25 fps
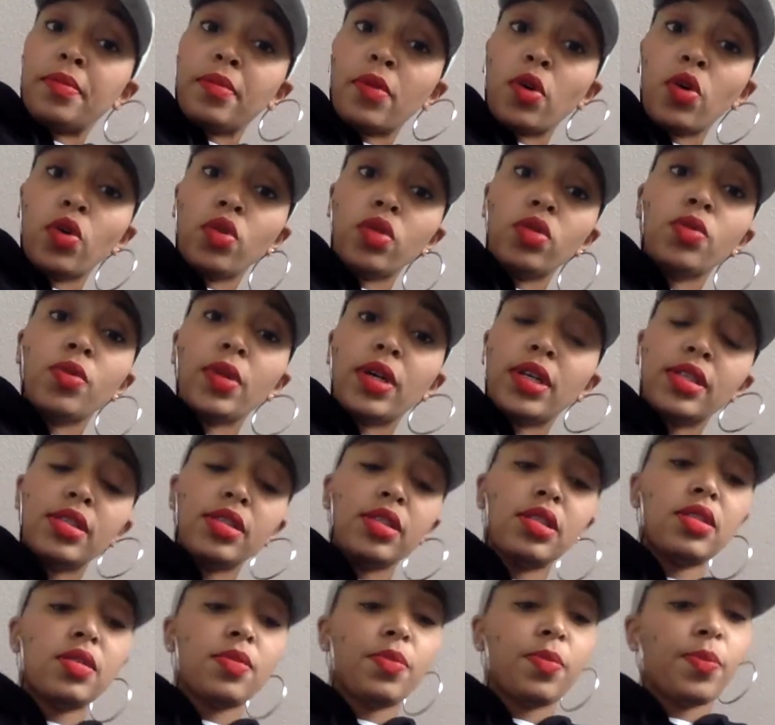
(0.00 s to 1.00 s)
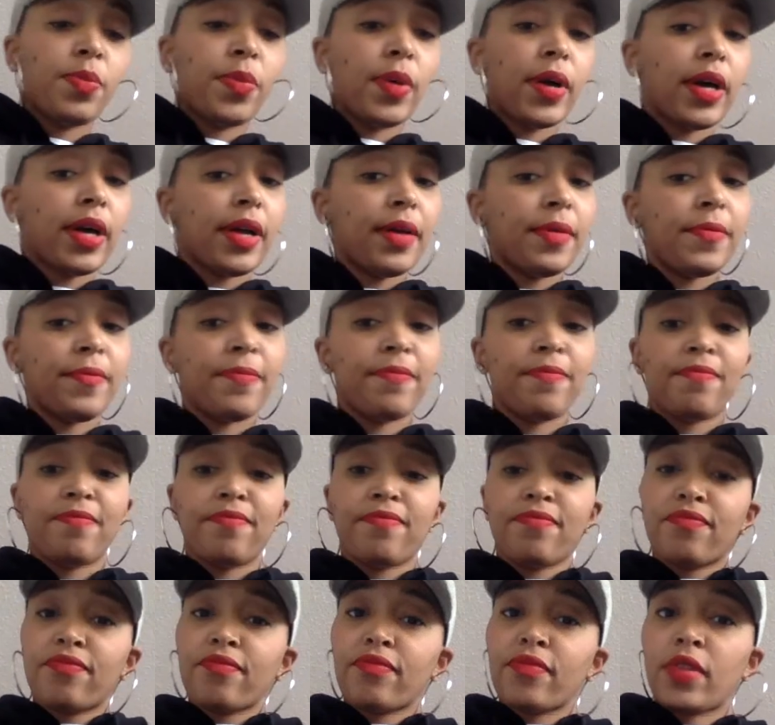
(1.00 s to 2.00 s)
old ones, but
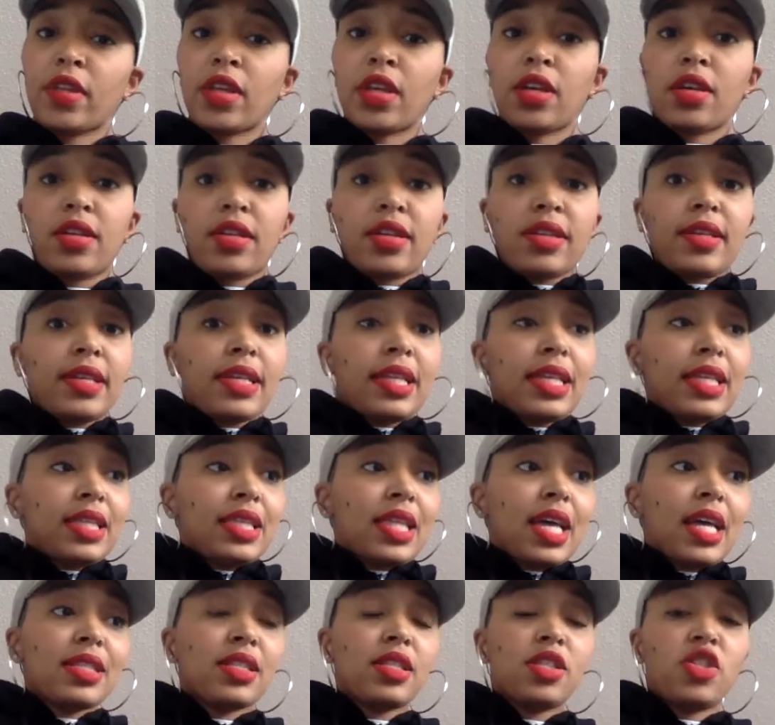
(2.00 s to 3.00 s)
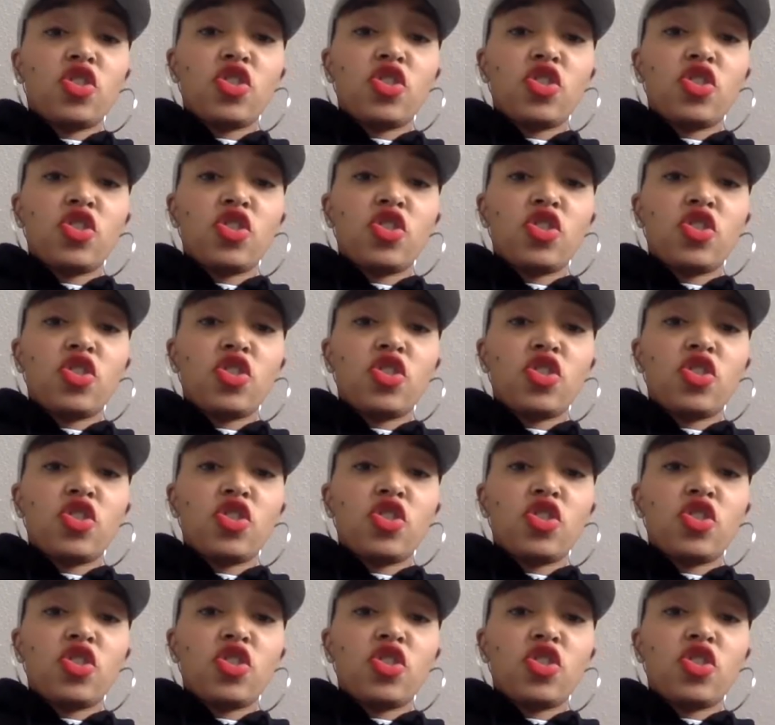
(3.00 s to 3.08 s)
that's